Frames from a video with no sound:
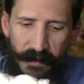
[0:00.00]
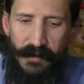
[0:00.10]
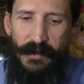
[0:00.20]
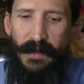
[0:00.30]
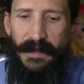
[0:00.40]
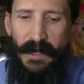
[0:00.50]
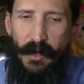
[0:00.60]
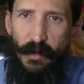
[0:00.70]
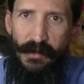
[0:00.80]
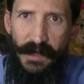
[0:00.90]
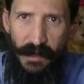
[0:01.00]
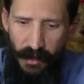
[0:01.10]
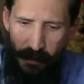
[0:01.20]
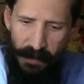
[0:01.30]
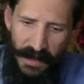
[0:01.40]
so that the hose can
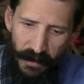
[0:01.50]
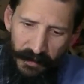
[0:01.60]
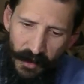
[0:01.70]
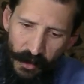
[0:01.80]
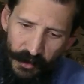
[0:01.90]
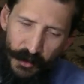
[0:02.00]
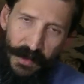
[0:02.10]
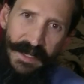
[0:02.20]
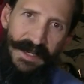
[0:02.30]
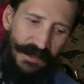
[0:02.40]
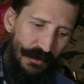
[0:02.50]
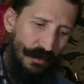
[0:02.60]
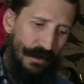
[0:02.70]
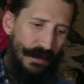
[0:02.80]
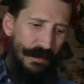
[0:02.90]
come out of a cauldron and
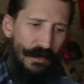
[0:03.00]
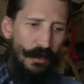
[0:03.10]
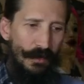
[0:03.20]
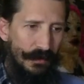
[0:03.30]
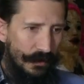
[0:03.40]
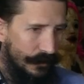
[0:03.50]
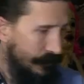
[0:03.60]
into the coals.